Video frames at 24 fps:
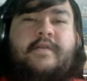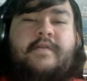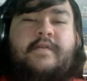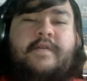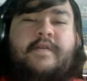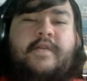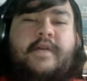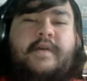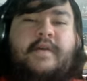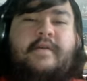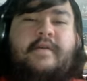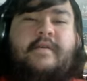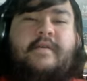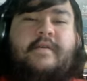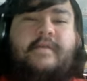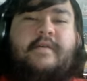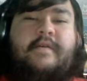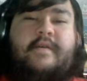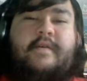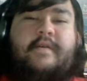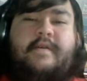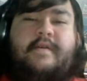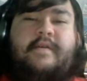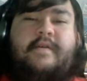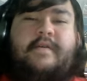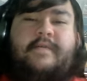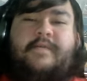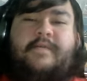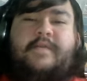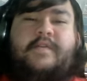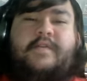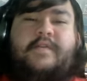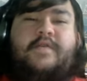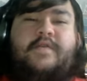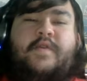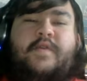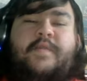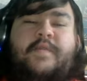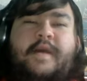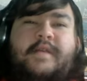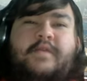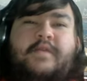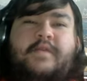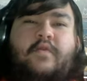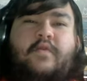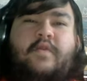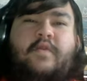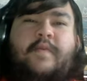So I think they're two of the
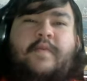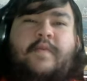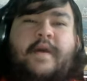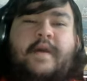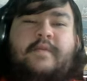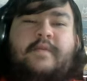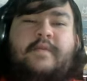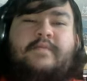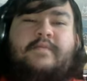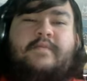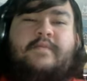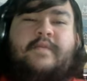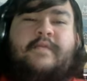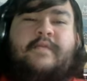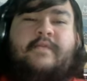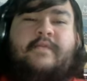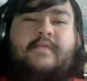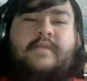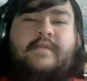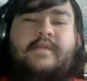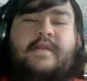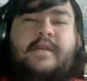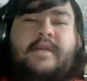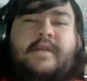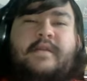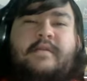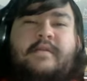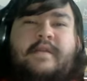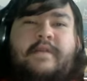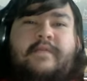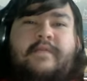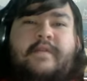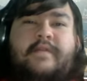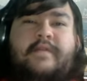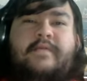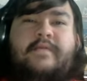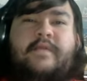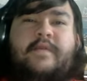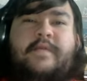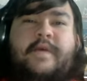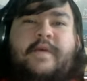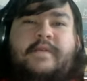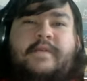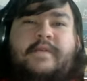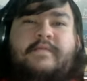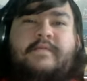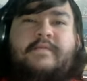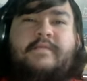best quarterbacks we've ever seen, definitely two of the
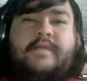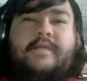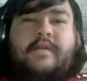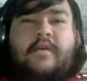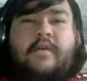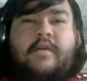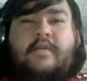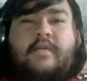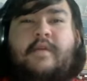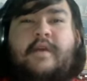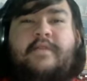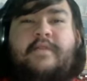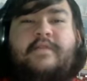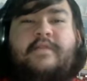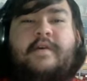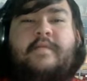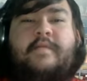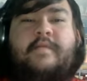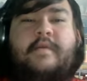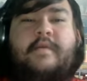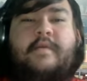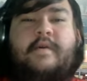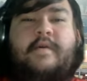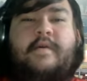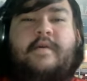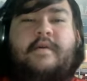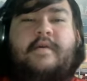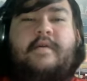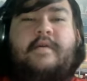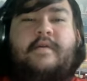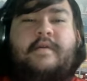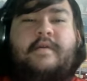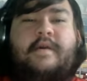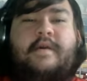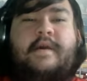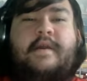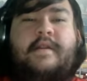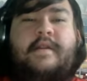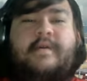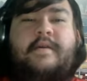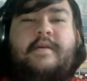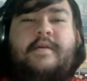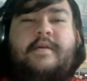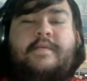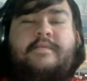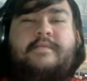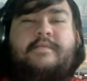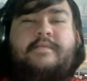best in our lifetime. And
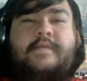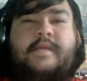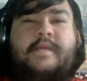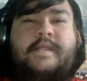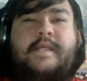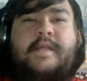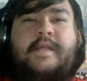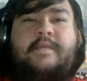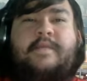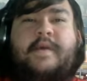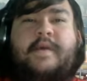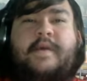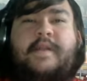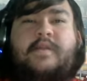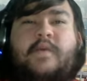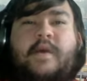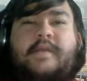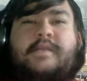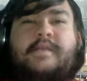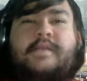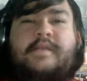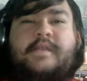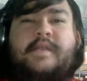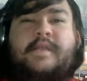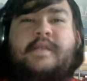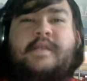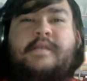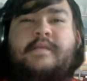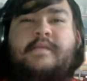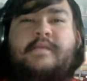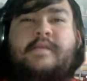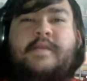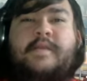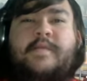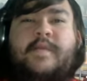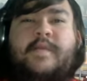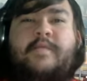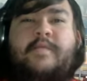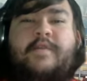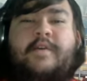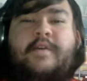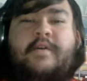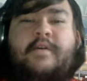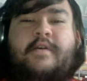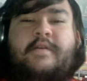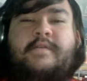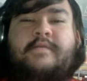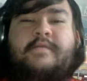to see them play twice a season is going to be
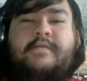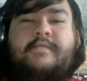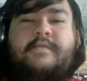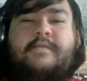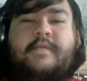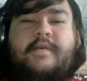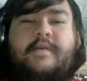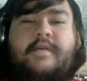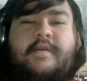pretty awesome.